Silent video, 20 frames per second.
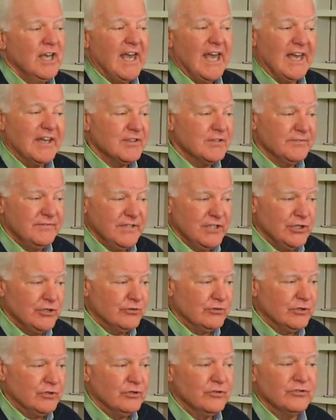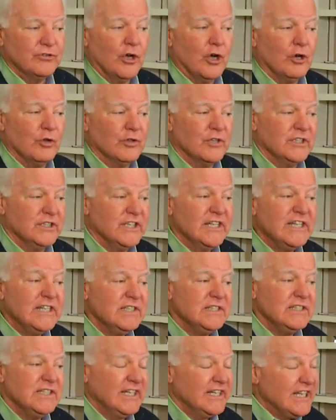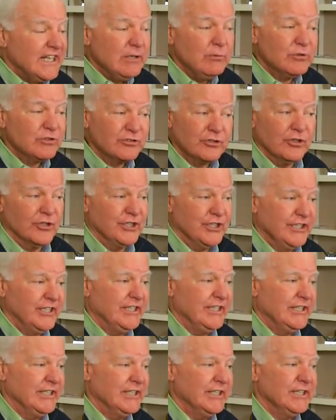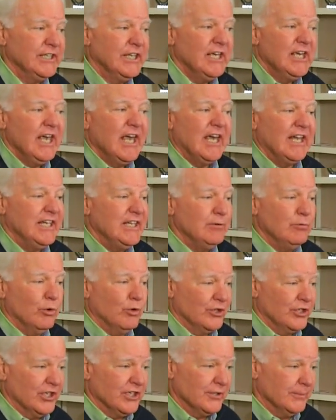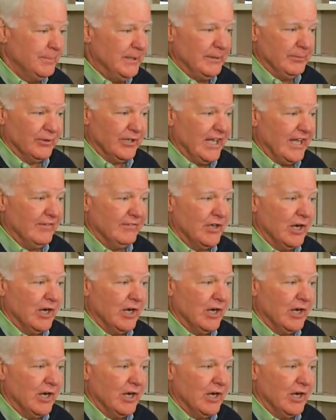had the vision, saw that that he was going to need it, and he wanted other people to have the